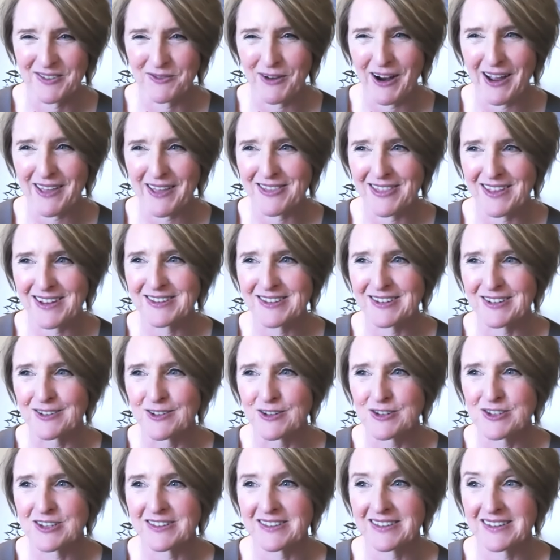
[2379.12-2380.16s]
rather than
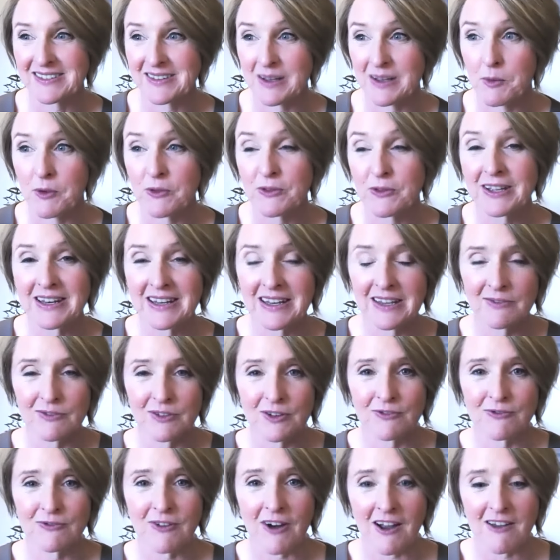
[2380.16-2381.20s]
solutions because i'm only going to give
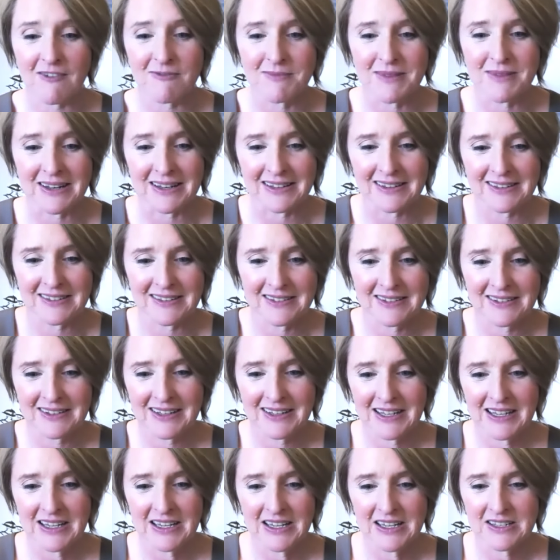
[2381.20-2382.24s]
you five minutes
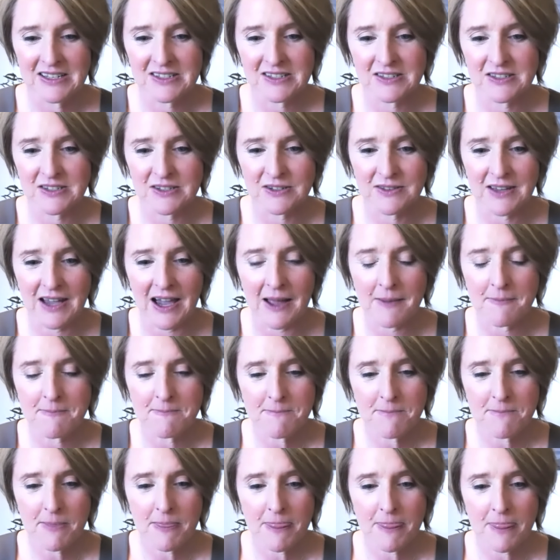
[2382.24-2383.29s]
to do that
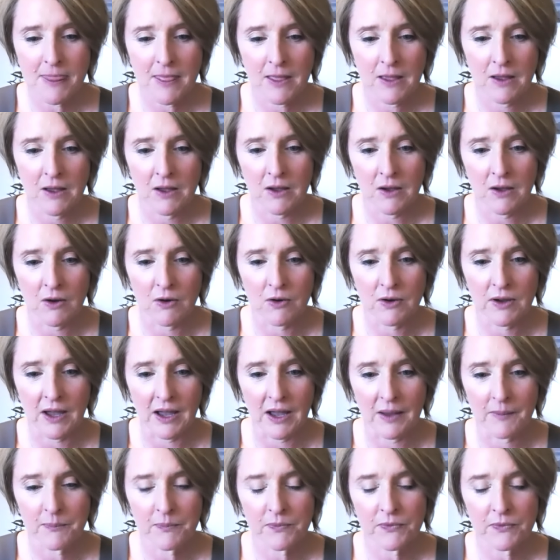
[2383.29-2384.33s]

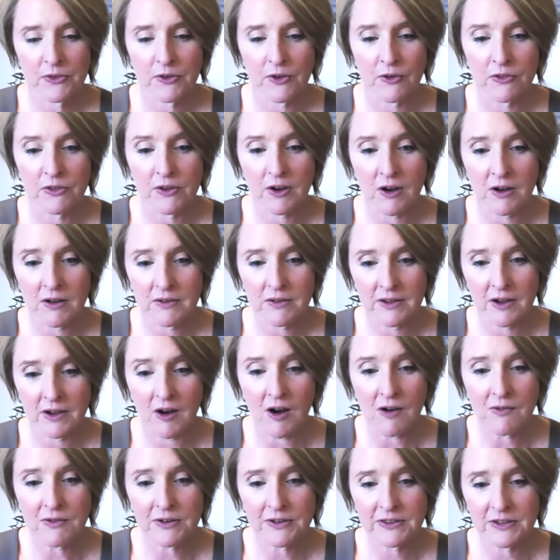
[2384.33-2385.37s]
okay so the, the
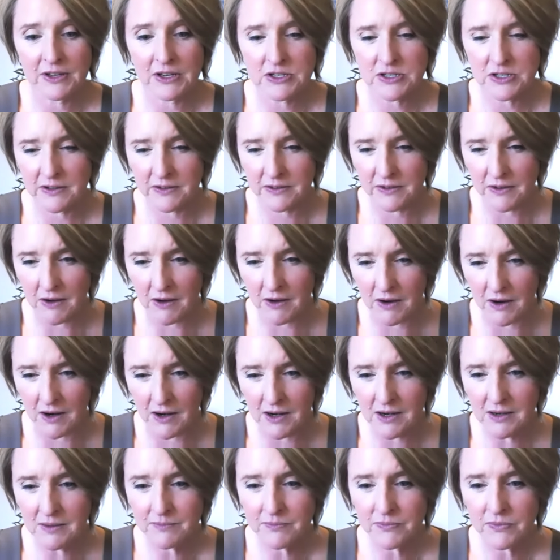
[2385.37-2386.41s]
conversations
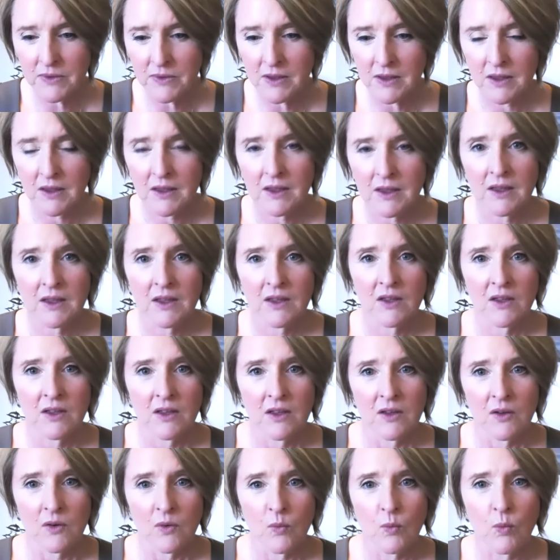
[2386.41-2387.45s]
are
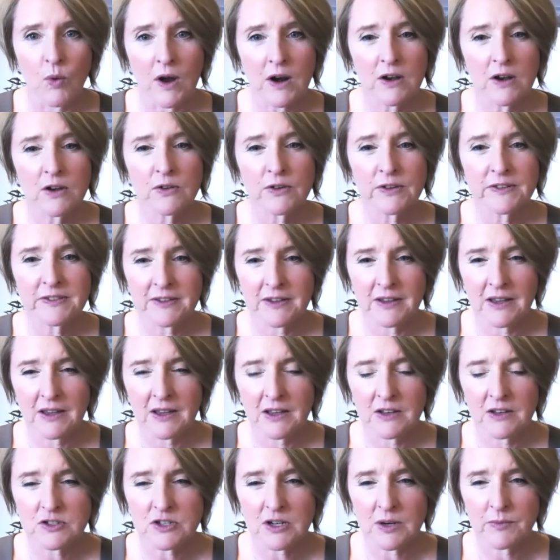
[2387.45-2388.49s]
what are you seeing
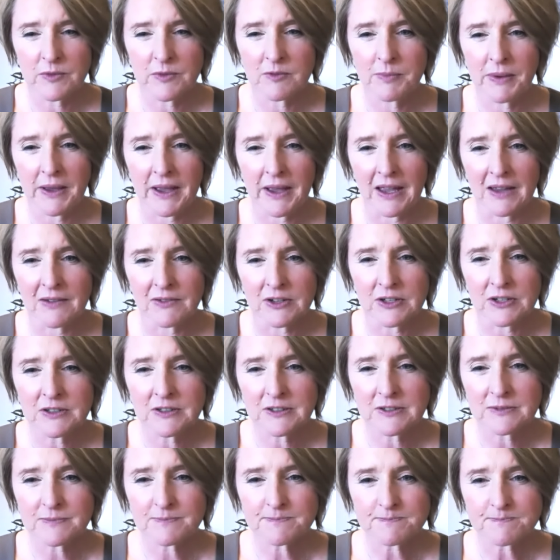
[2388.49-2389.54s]
in terms of
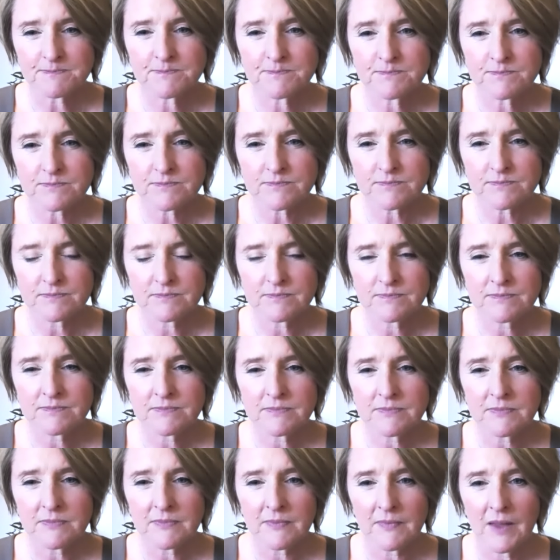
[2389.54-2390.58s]
behaviors
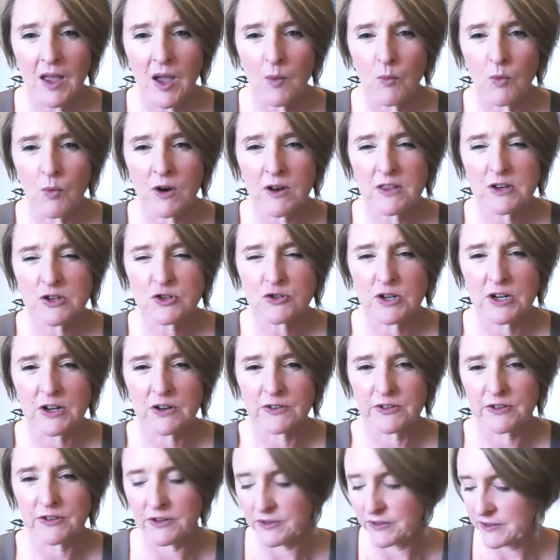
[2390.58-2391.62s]
and what are the
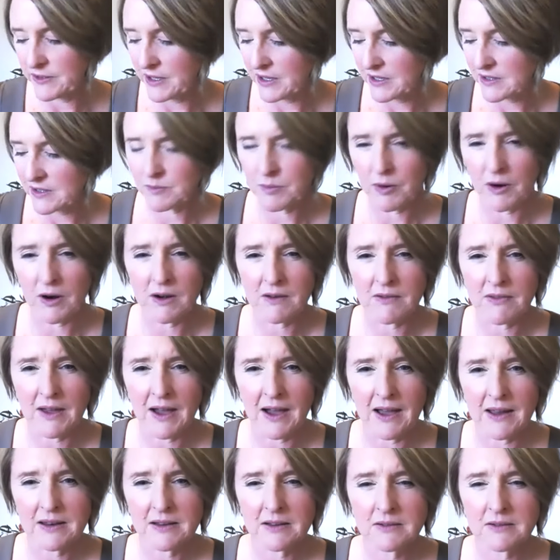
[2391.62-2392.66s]
triggers are you seeing as part of that